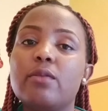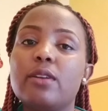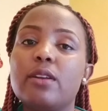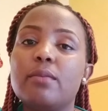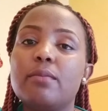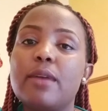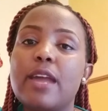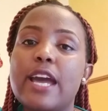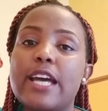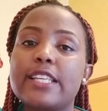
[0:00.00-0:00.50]
will
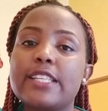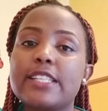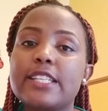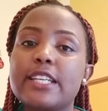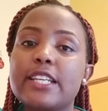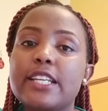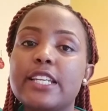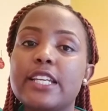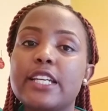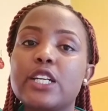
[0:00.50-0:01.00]
be
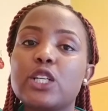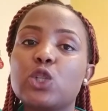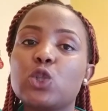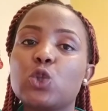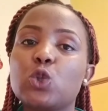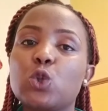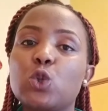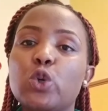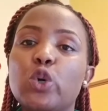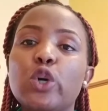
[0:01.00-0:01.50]
acidic,
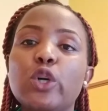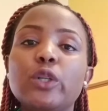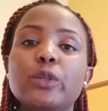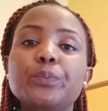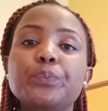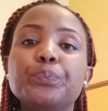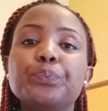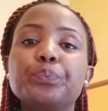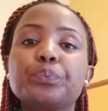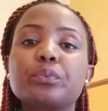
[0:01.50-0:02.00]
so
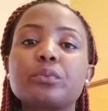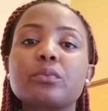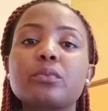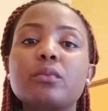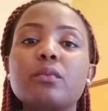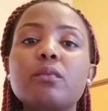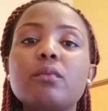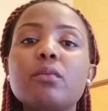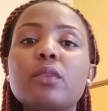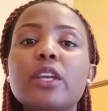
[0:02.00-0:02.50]

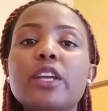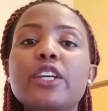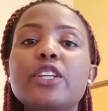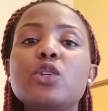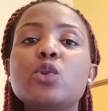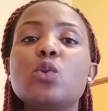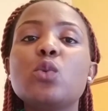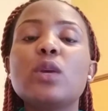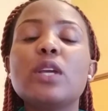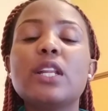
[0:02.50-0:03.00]

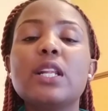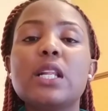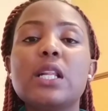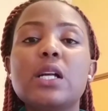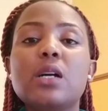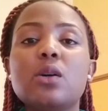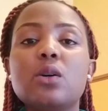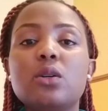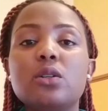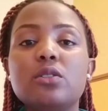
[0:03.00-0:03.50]
it will
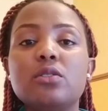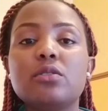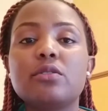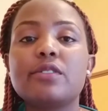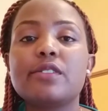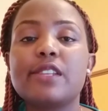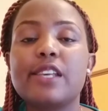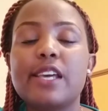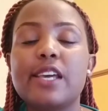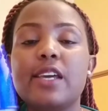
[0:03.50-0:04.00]
cause
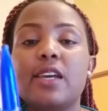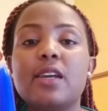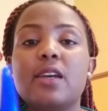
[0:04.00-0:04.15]
the